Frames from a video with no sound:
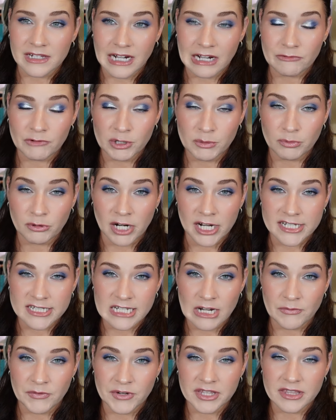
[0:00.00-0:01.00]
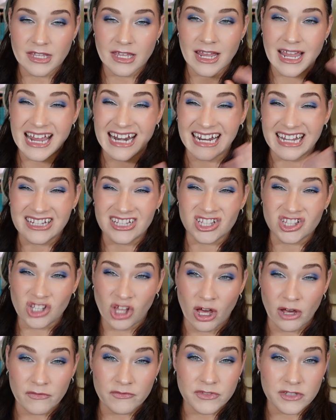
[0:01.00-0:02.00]
I repressed everything and I
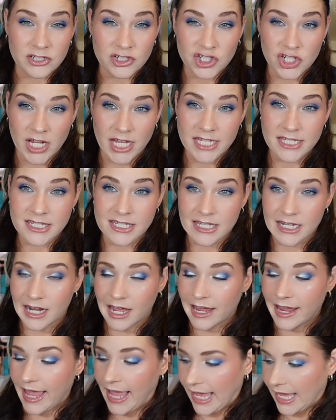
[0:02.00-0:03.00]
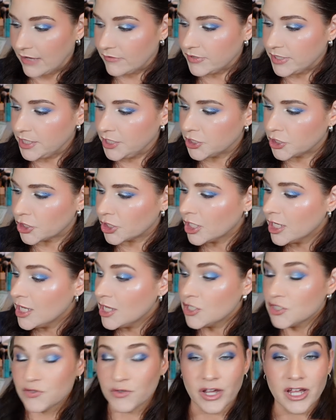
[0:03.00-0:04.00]
love the shades that I have here.
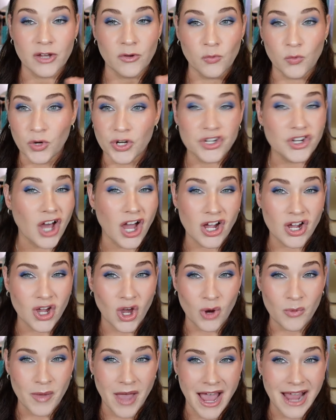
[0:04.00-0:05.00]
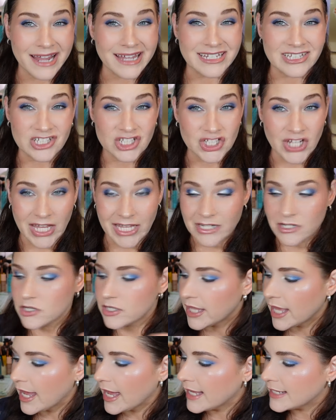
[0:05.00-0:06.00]
So I would not go back and change
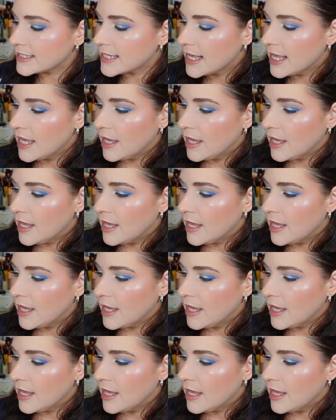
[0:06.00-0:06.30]
that.